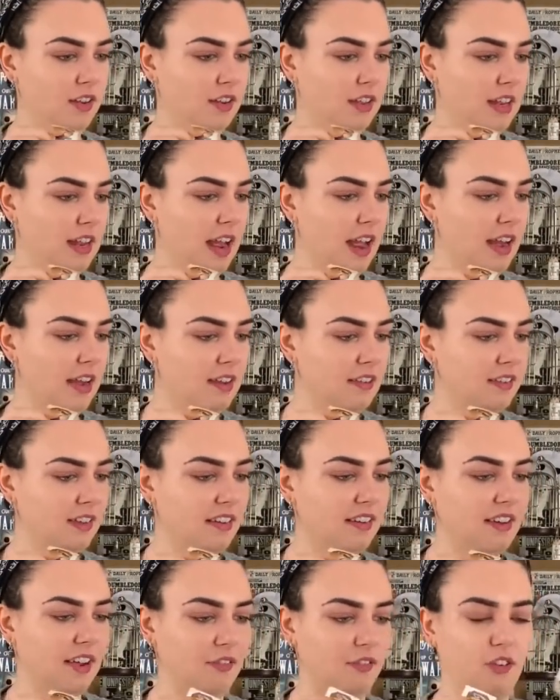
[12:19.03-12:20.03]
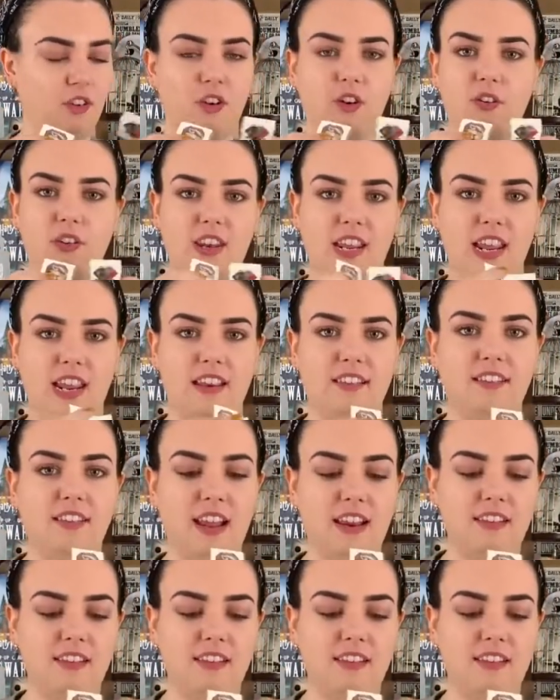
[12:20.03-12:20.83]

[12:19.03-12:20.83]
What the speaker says: The colours are different on these.